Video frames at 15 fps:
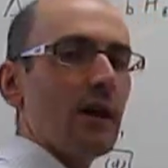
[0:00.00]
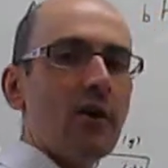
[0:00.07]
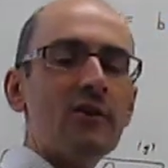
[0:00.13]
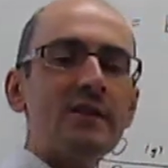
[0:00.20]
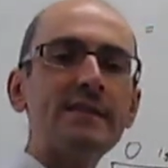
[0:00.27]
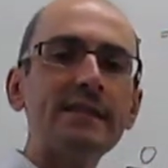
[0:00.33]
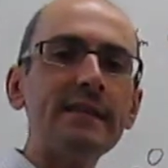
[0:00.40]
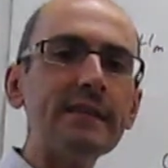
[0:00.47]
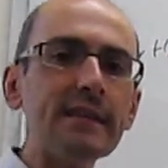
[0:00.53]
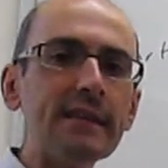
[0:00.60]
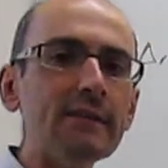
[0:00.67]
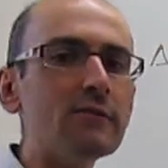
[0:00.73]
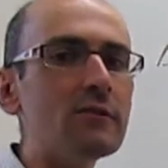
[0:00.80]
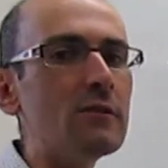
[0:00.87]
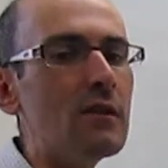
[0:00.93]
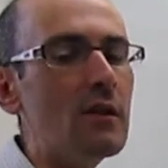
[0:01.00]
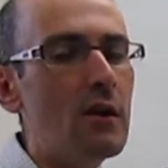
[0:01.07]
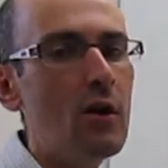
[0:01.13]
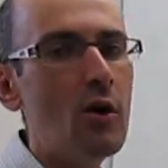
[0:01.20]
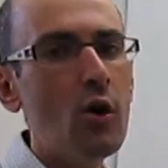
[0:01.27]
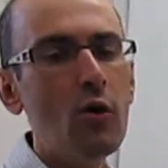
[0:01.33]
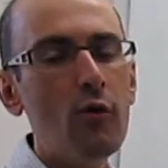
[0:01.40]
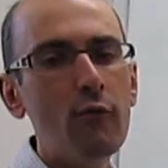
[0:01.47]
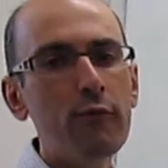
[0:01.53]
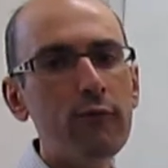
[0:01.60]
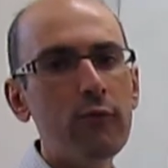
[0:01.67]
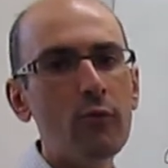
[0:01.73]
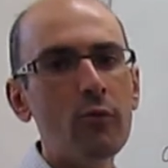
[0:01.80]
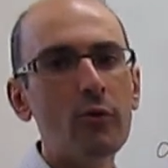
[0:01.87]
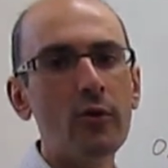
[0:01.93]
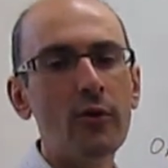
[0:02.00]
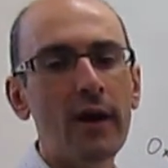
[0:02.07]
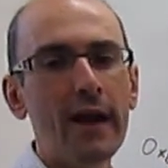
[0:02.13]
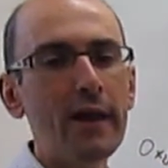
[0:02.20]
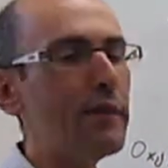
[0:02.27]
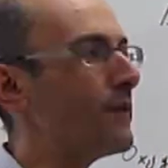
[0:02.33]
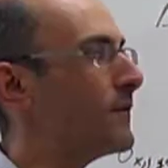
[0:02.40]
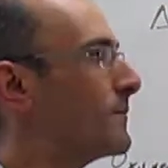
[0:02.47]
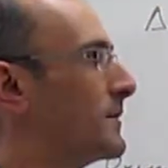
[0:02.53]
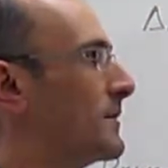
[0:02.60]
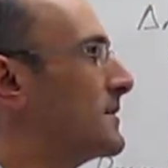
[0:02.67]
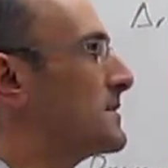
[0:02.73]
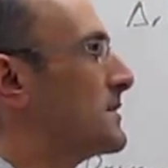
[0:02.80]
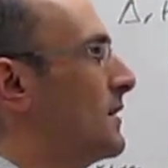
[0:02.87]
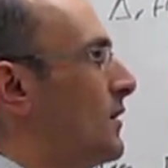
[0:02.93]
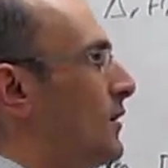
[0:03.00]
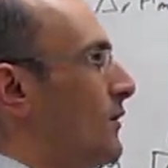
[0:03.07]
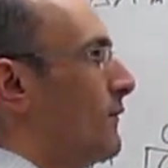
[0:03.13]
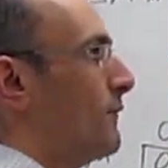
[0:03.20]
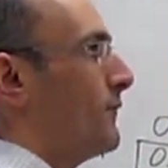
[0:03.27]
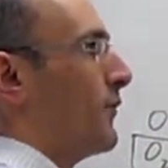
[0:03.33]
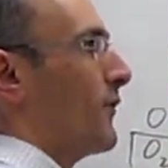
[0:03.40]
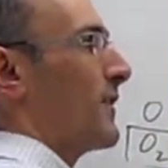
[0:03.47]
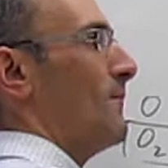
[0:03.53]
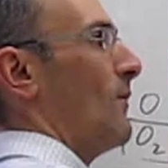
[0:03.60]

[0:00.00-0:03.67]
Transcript: our sea level for enthalpies for the